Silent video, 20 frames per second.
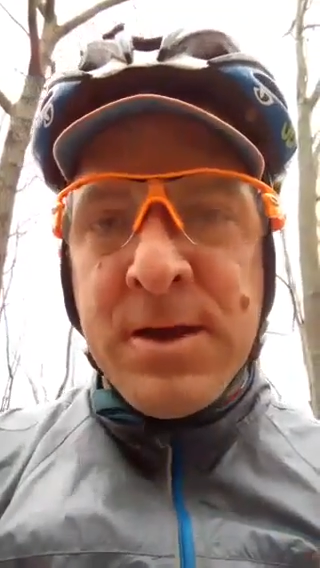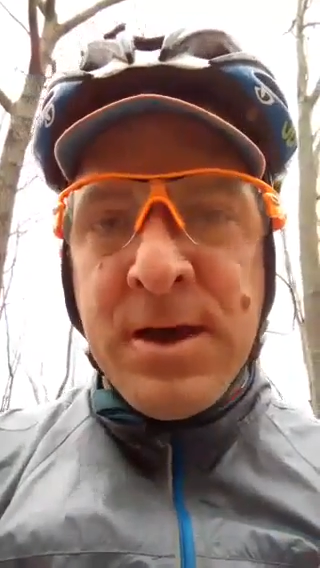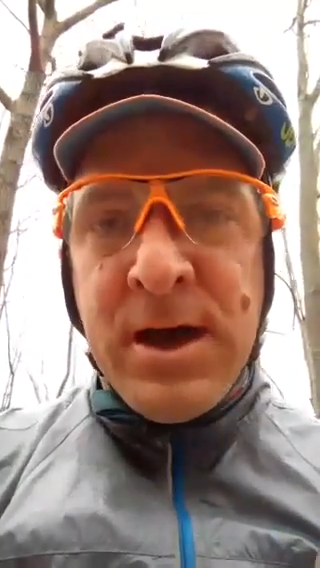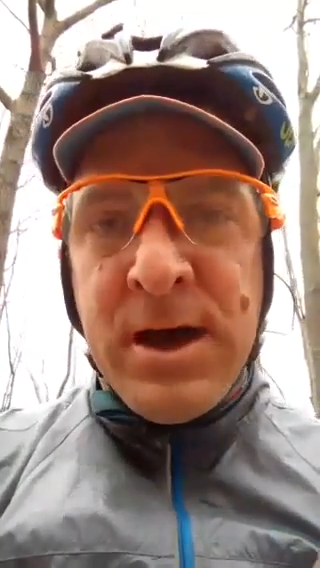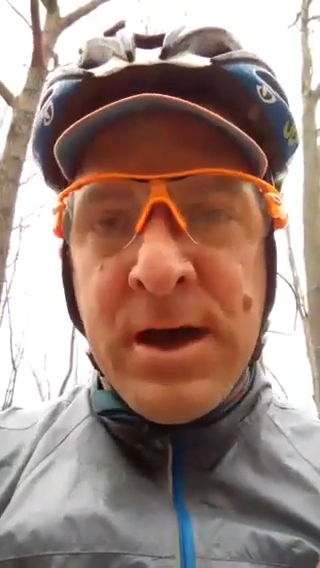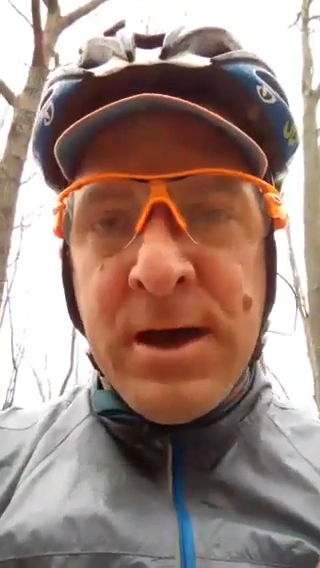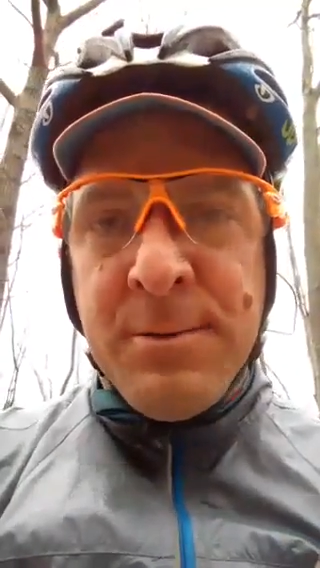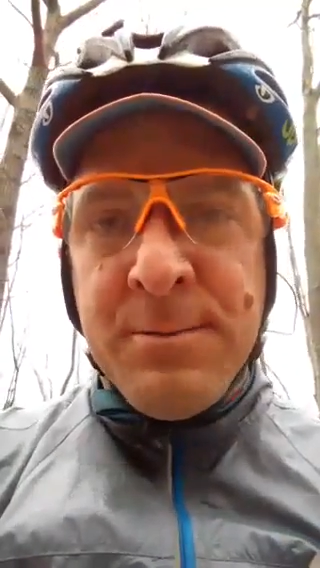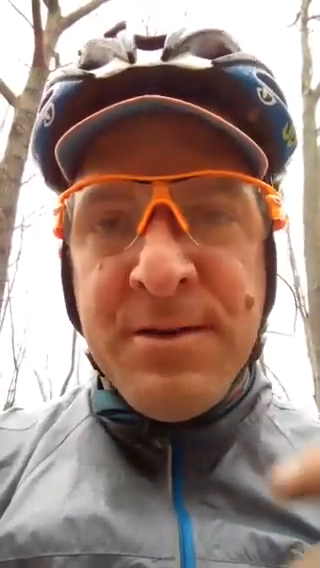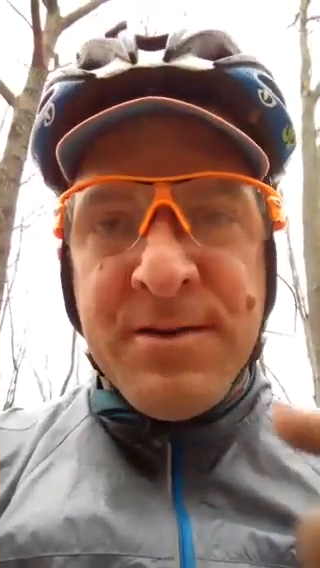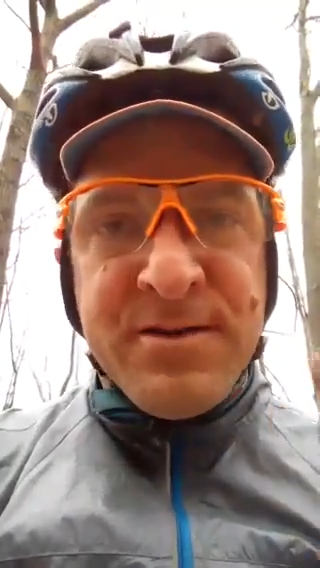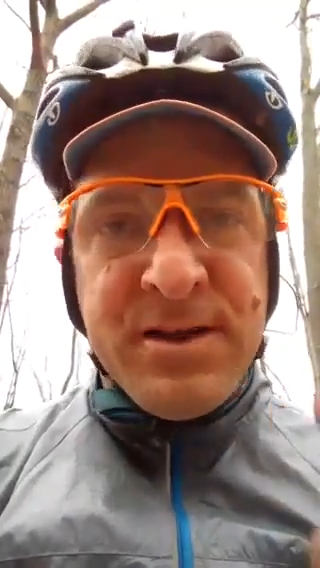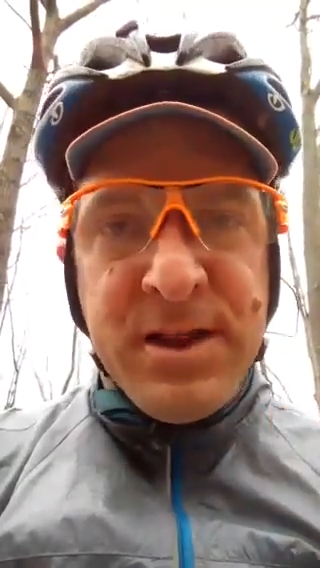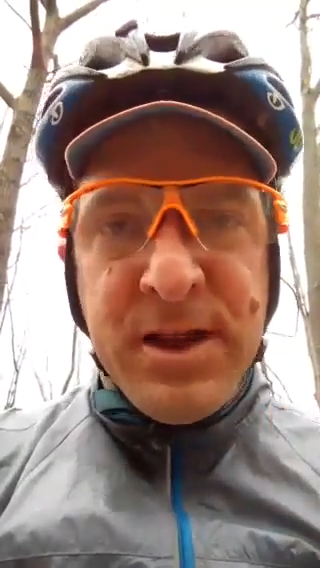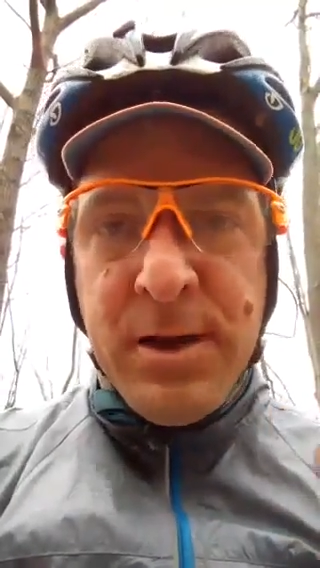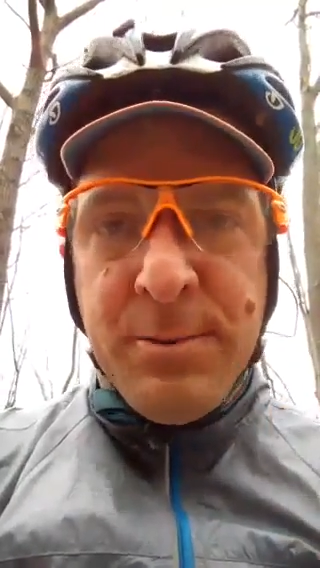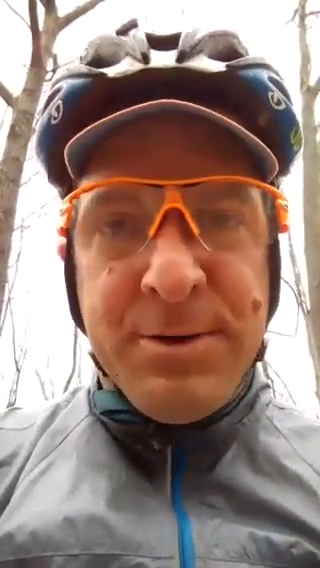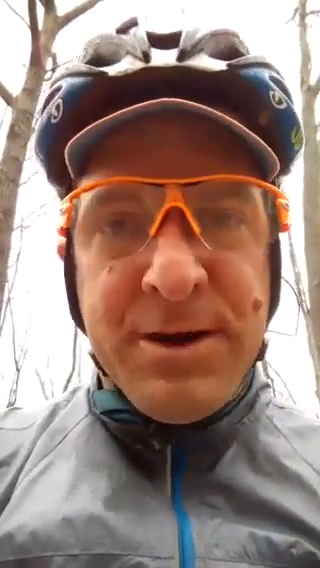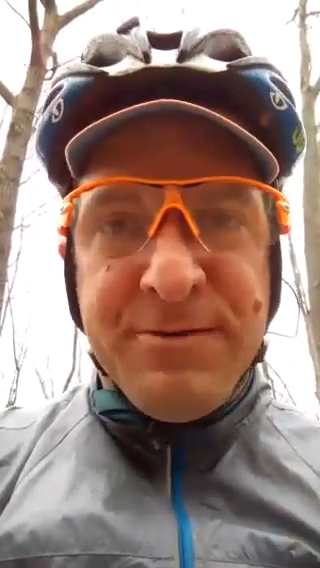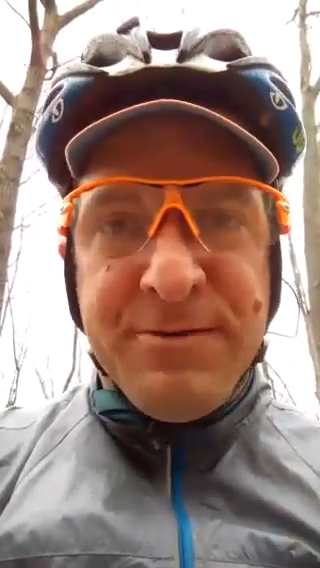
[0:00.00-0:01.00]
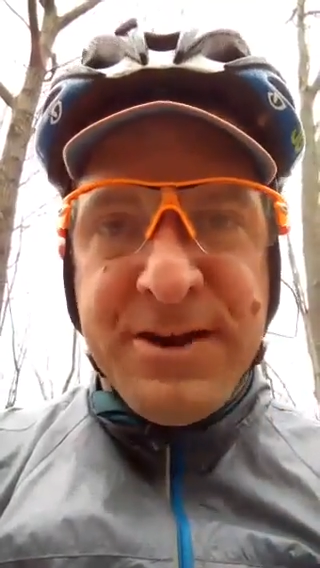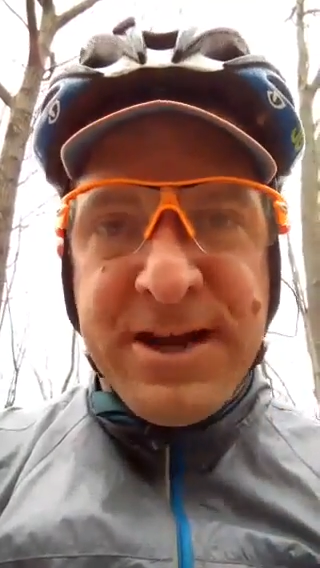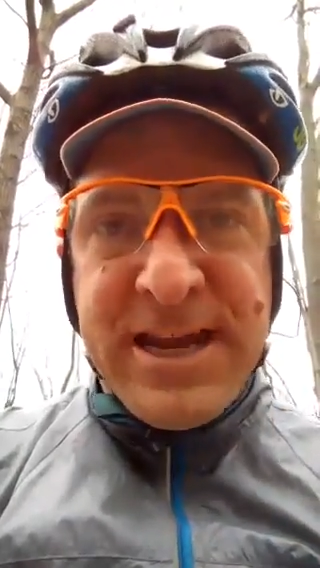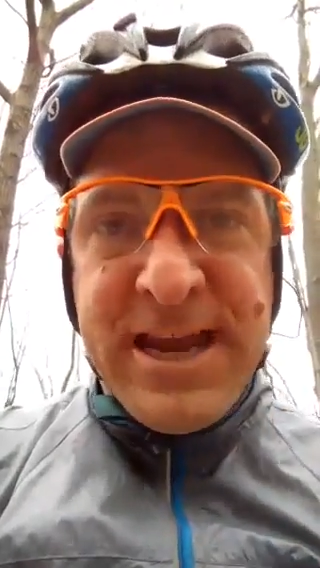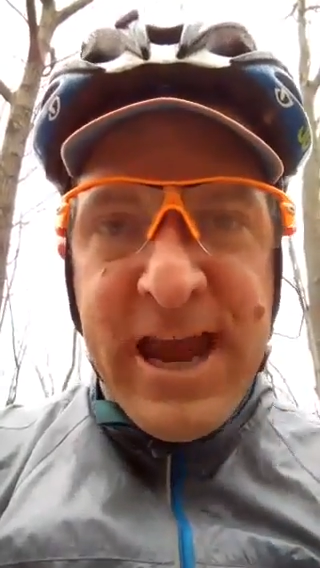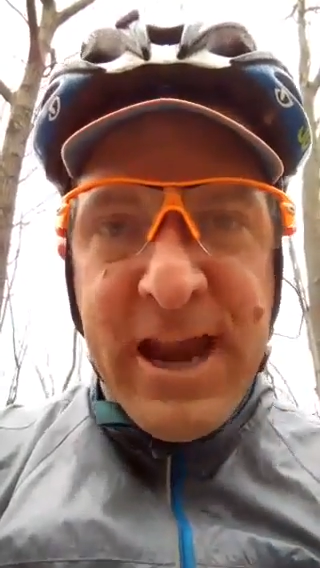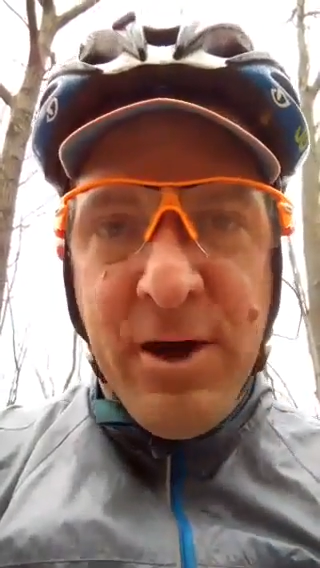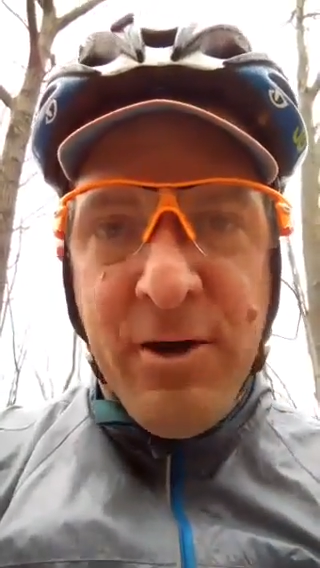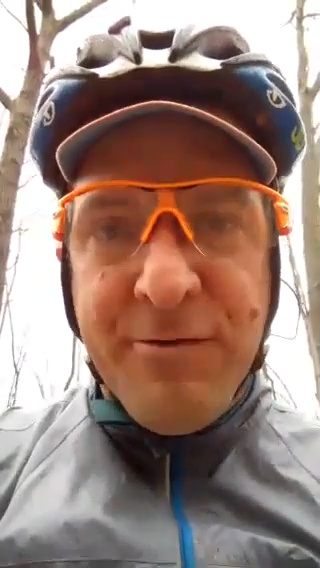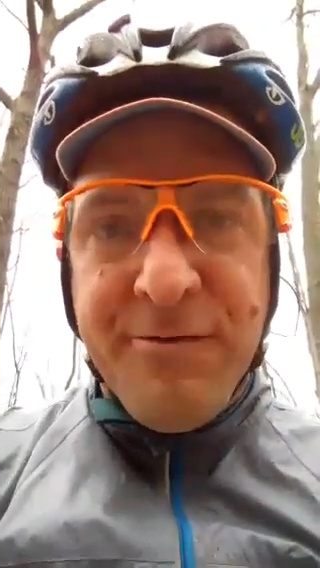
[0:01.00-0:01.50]
It's a little bit of a
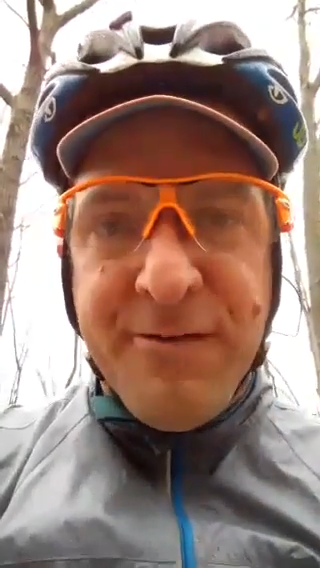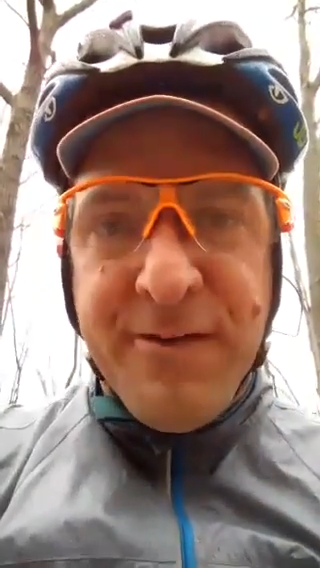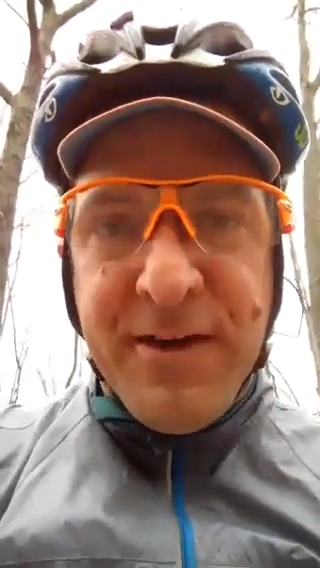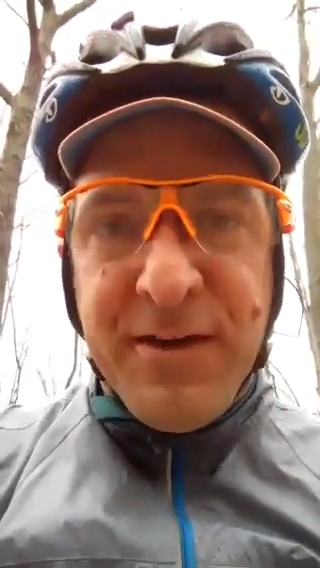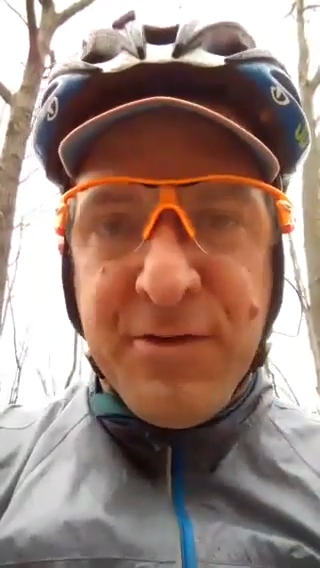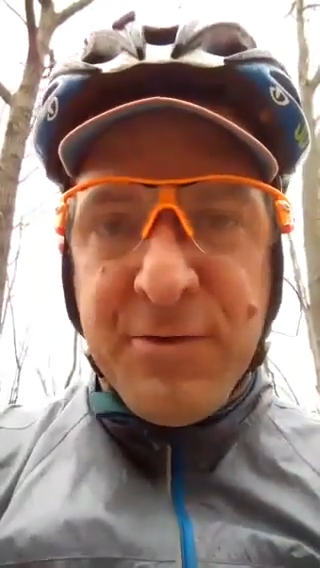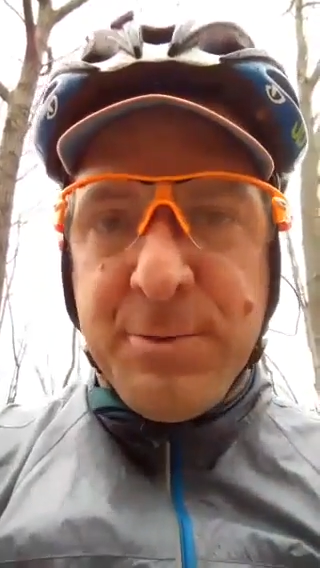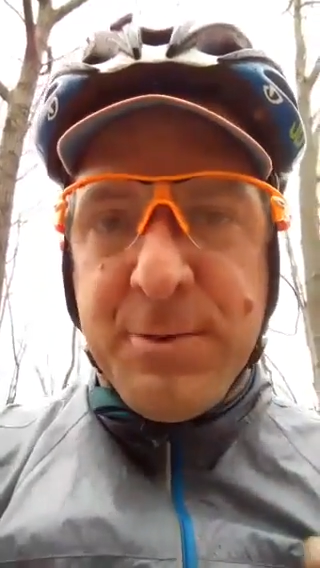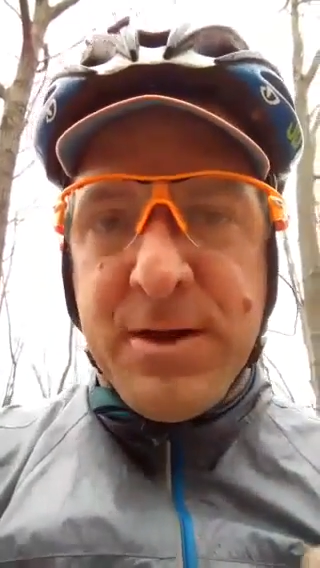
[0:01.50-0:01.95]
ghetto fix,